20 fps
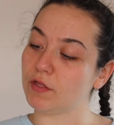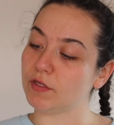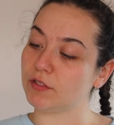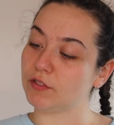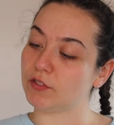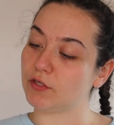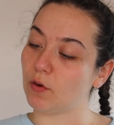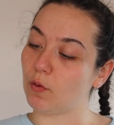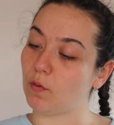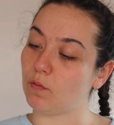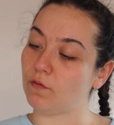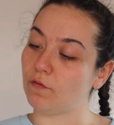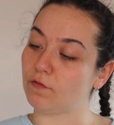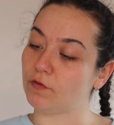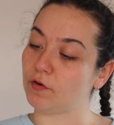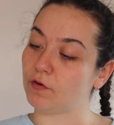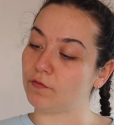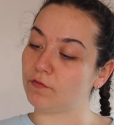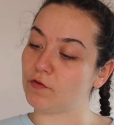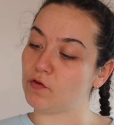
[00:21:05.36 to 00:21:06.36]
the stove
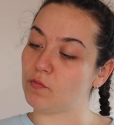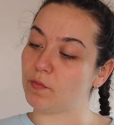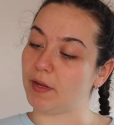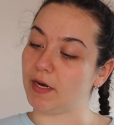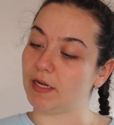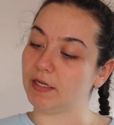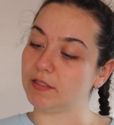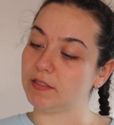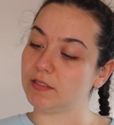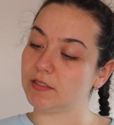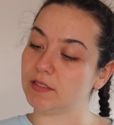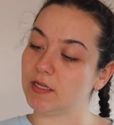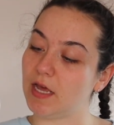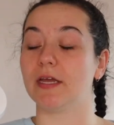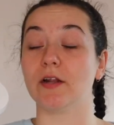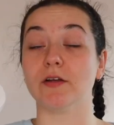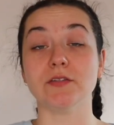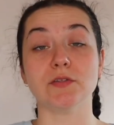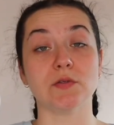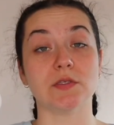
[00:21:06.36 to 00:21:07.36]
for a few minutes. It
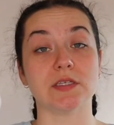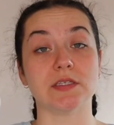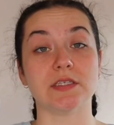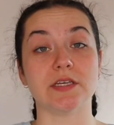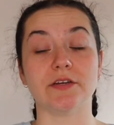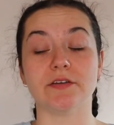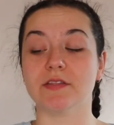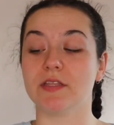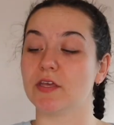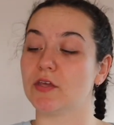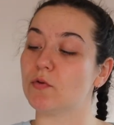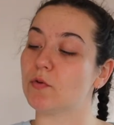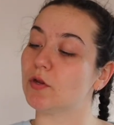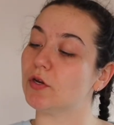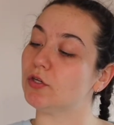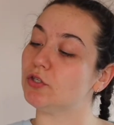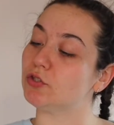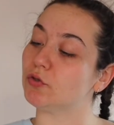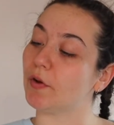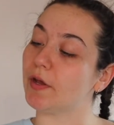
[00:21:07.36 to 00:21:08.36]
also says here that you can
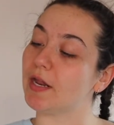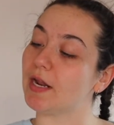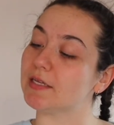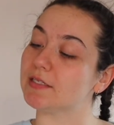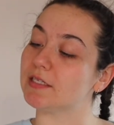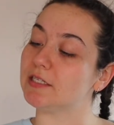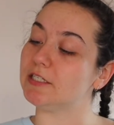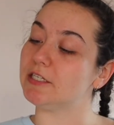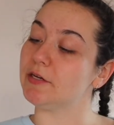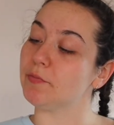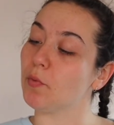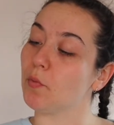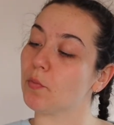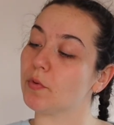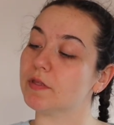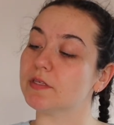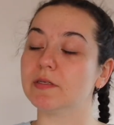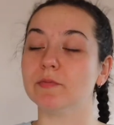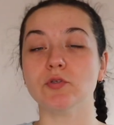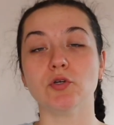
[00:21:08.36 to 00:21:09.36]
enjoy it as a dip
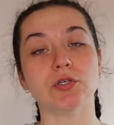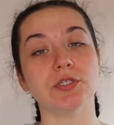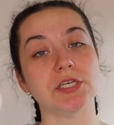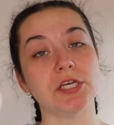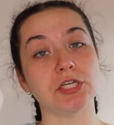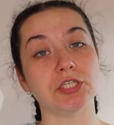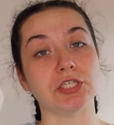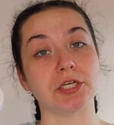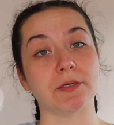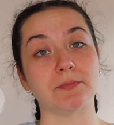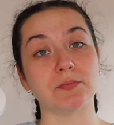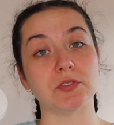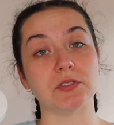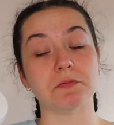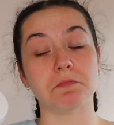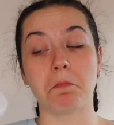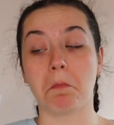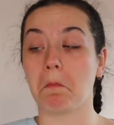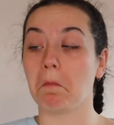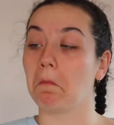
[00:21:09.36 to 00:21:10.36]
with some tortilla chips.
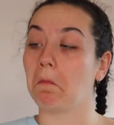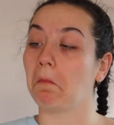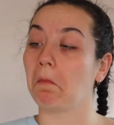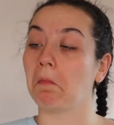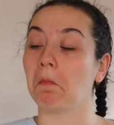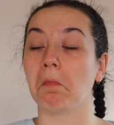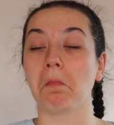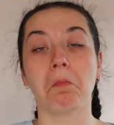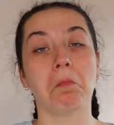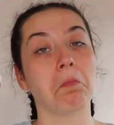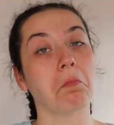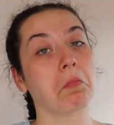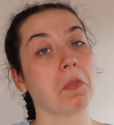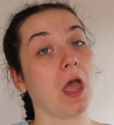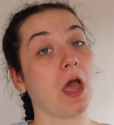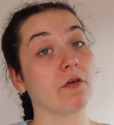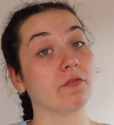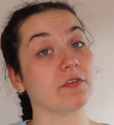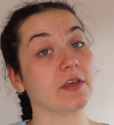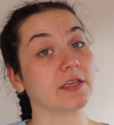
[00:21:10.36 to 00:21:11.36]

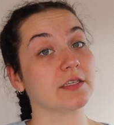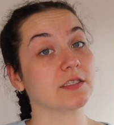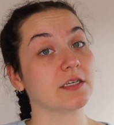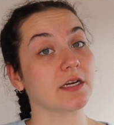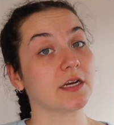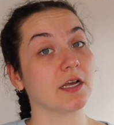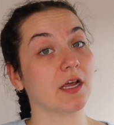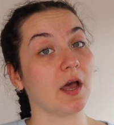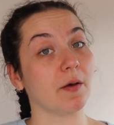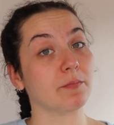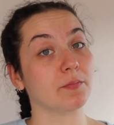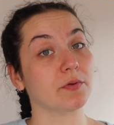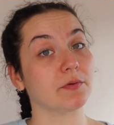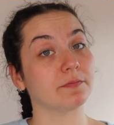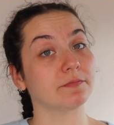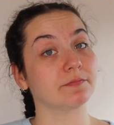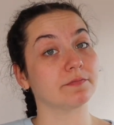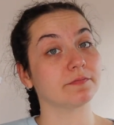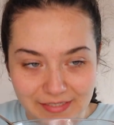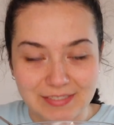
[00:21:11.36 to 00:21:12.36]
A fiesta in a cup.
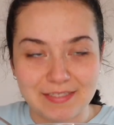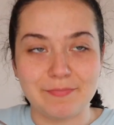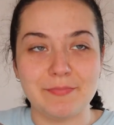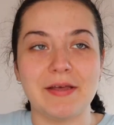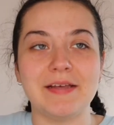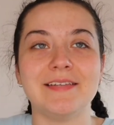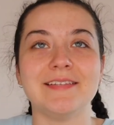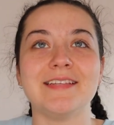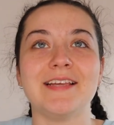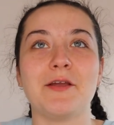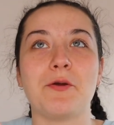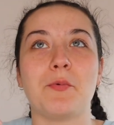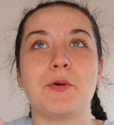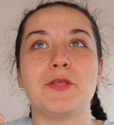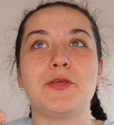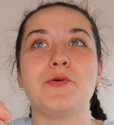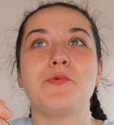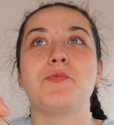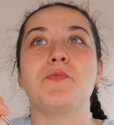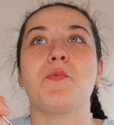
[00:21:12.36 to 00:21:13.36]
This smells like when
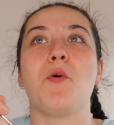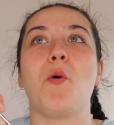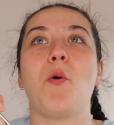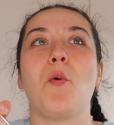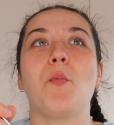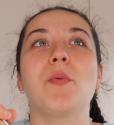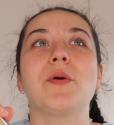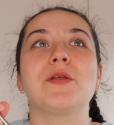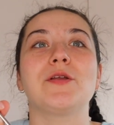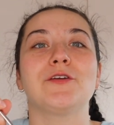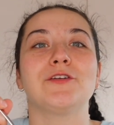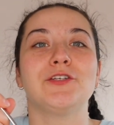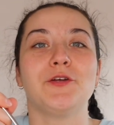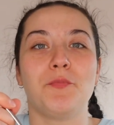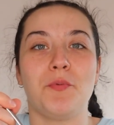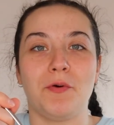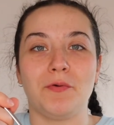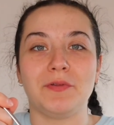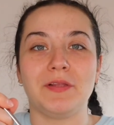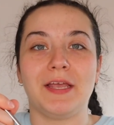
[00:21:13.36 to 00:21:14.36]
you open your
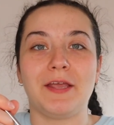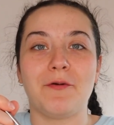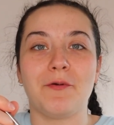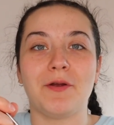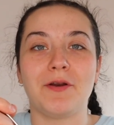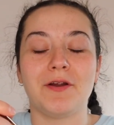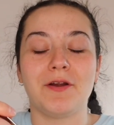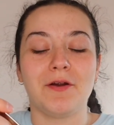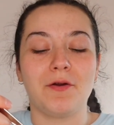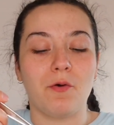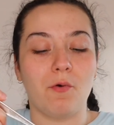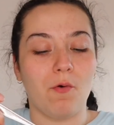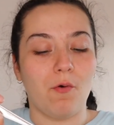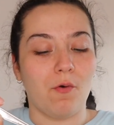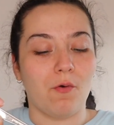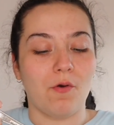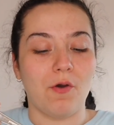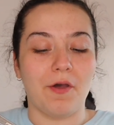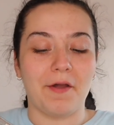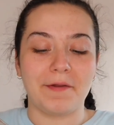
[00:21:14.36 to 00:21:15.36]
Chipotle order. Oh
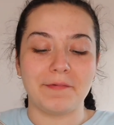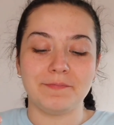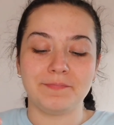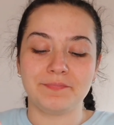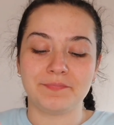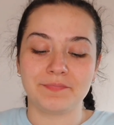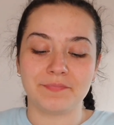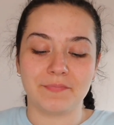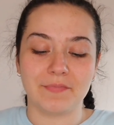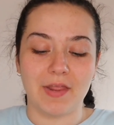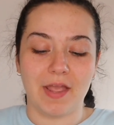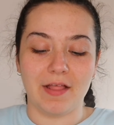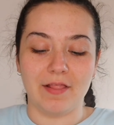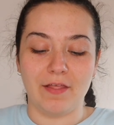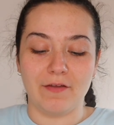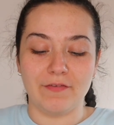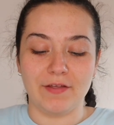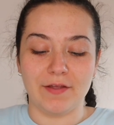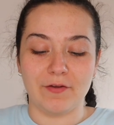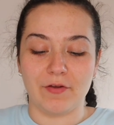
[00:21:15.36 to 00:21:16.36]
God, I
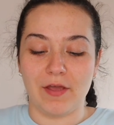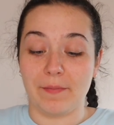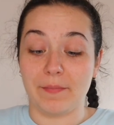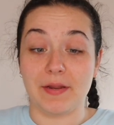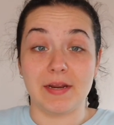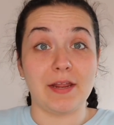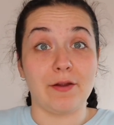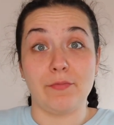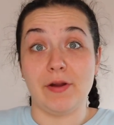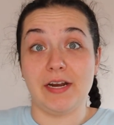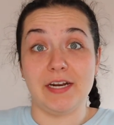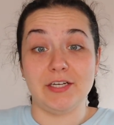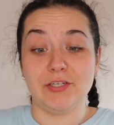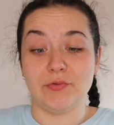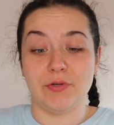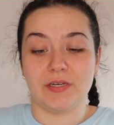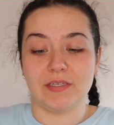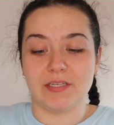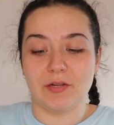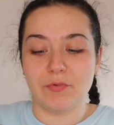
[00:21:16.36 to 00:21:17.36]
love it. Okay, I'm gonna get right
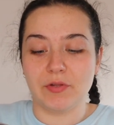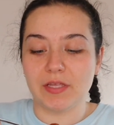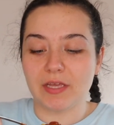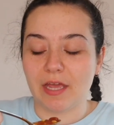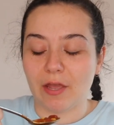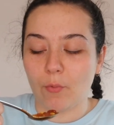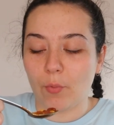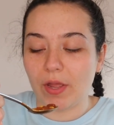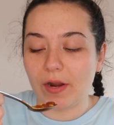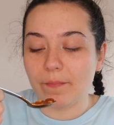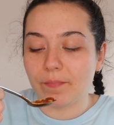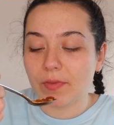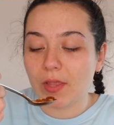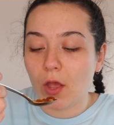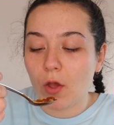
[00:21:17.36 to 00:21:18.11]
into it because I really can't wait.